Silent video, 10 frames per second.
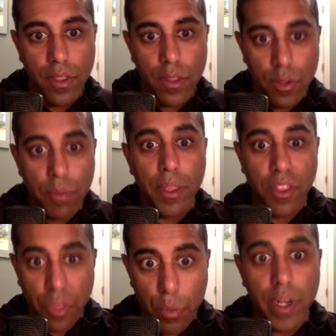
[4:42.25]
those would be the
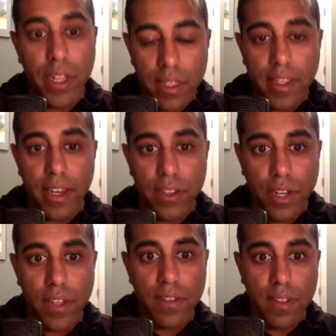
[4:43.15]
3 Danish
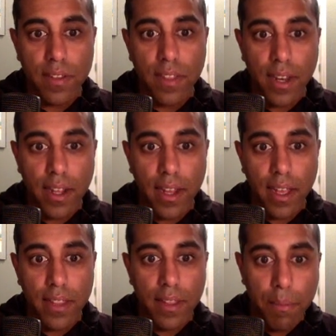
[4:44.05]
assets that I'd
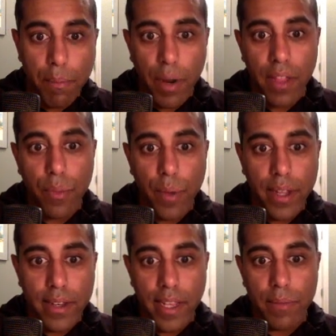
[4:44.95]
add. Then
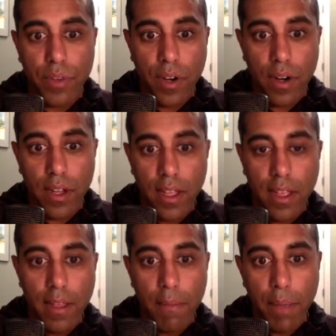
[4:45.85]
Braithwaite, Damsgaard,
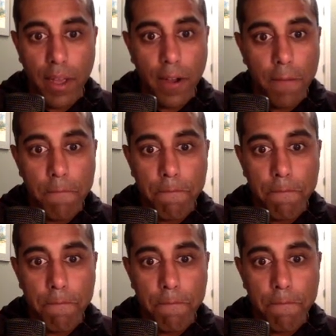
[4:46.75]
Mæhl.